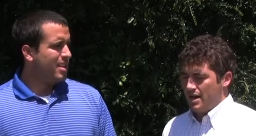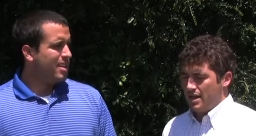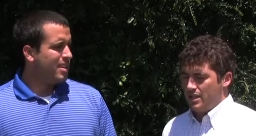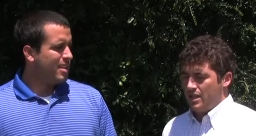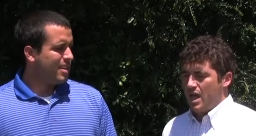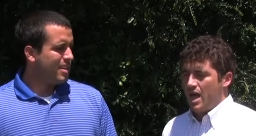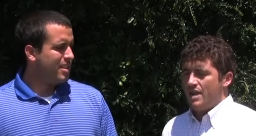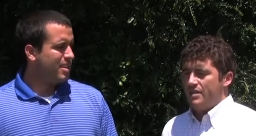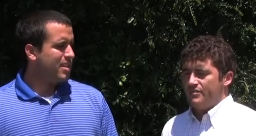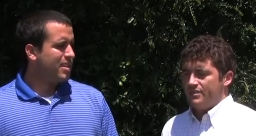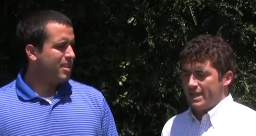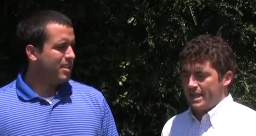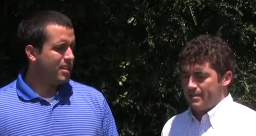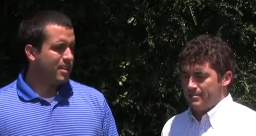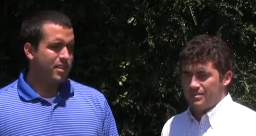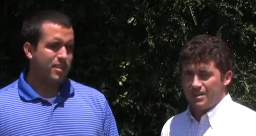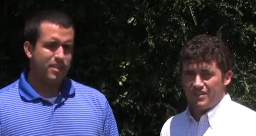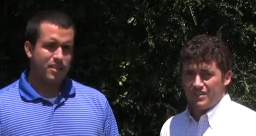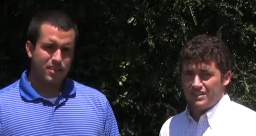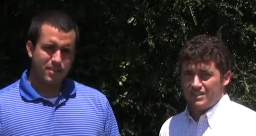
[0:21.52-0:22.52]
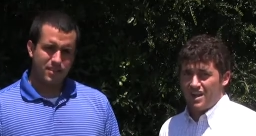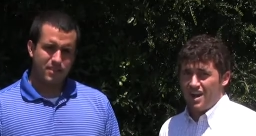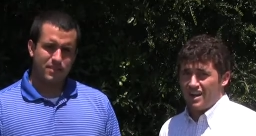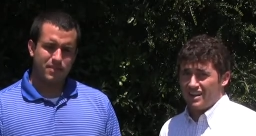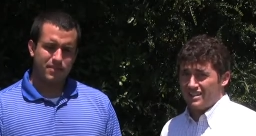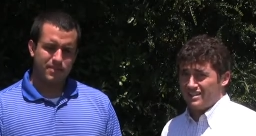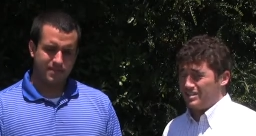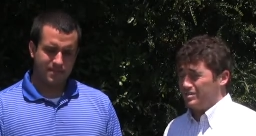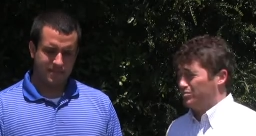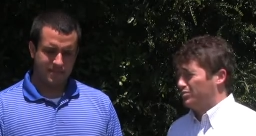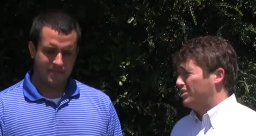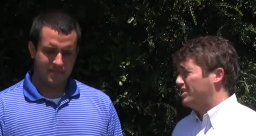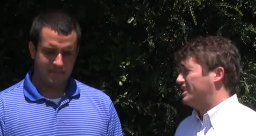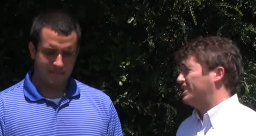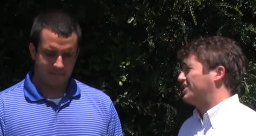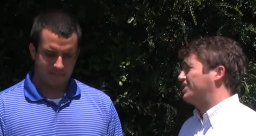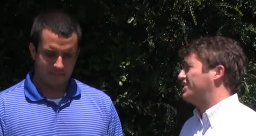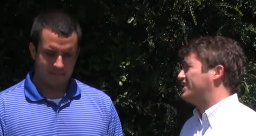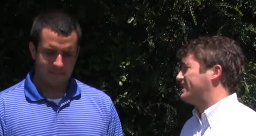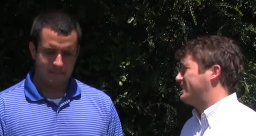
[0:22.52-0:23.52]
Speaker 1: a lot of games on the docket, some really
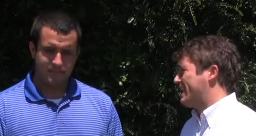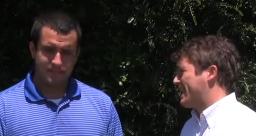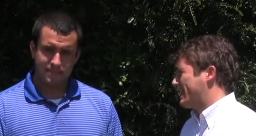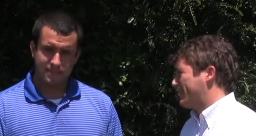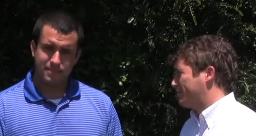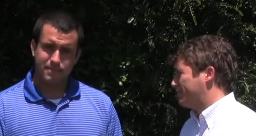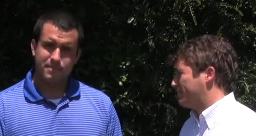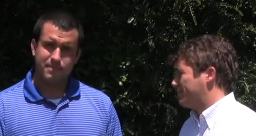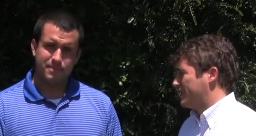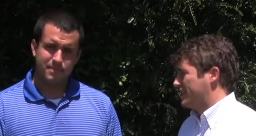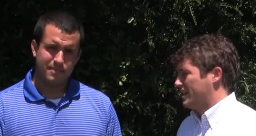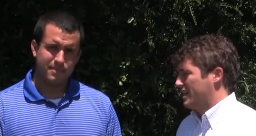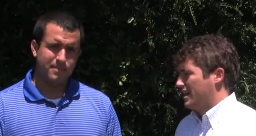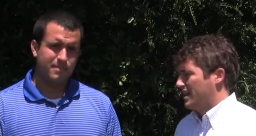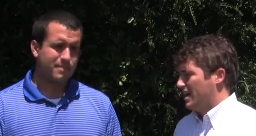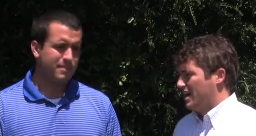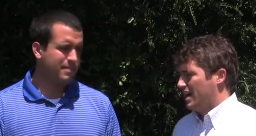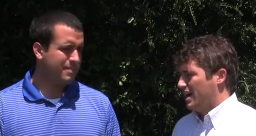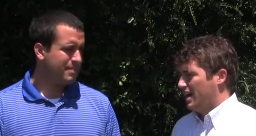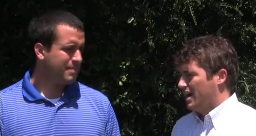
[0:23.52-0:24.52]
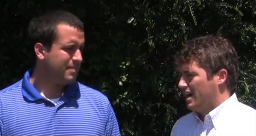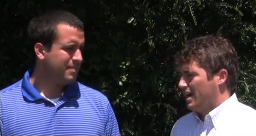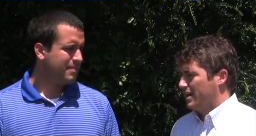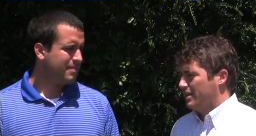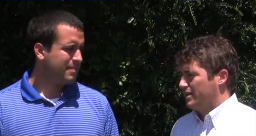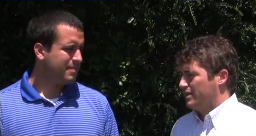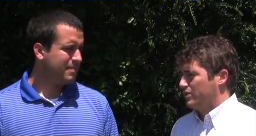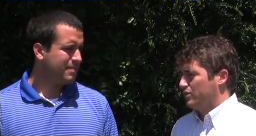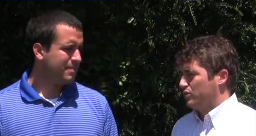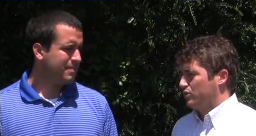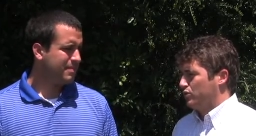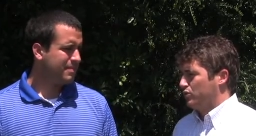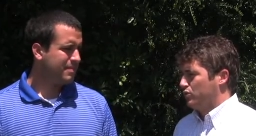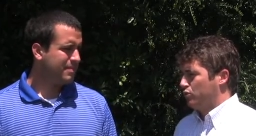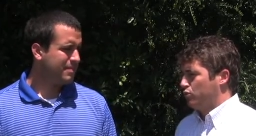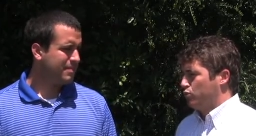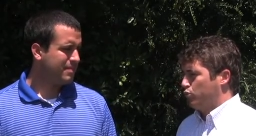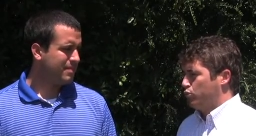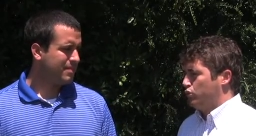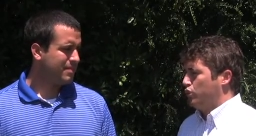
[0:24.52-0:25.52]
good games. Uh,
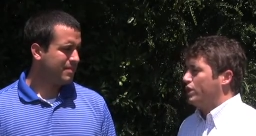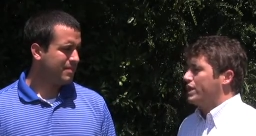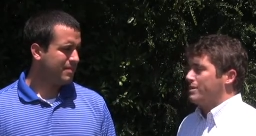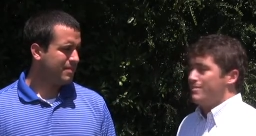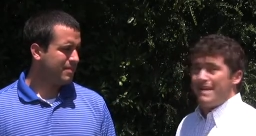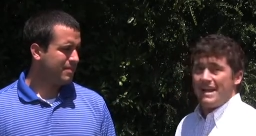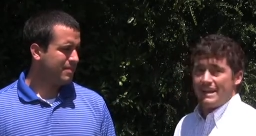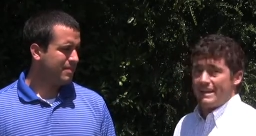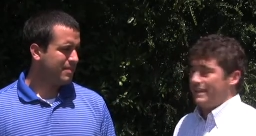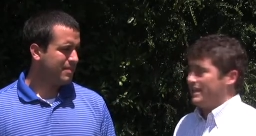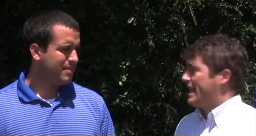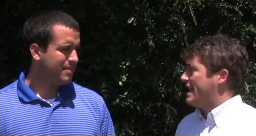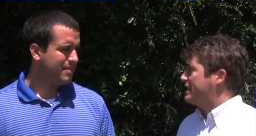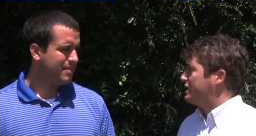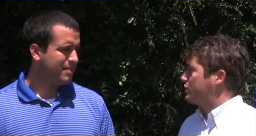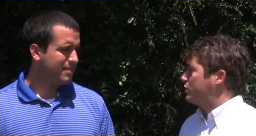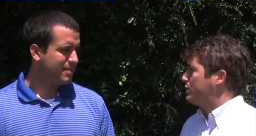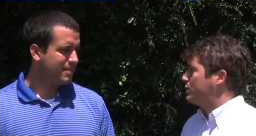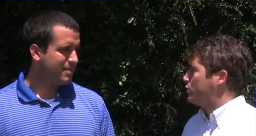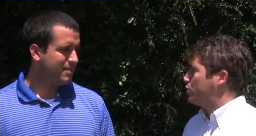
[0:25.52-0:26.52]
looking back at last week,